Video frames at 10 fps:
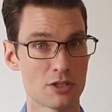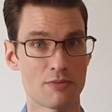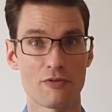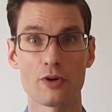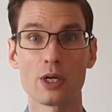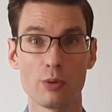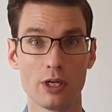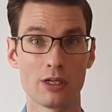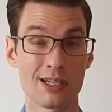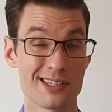frequent
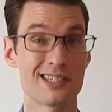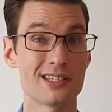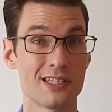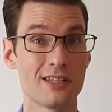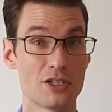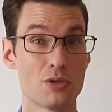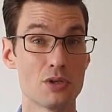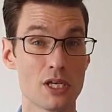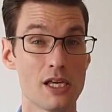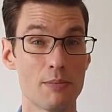and consistent that you
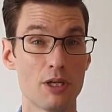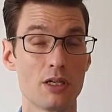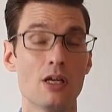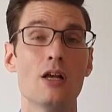keep it,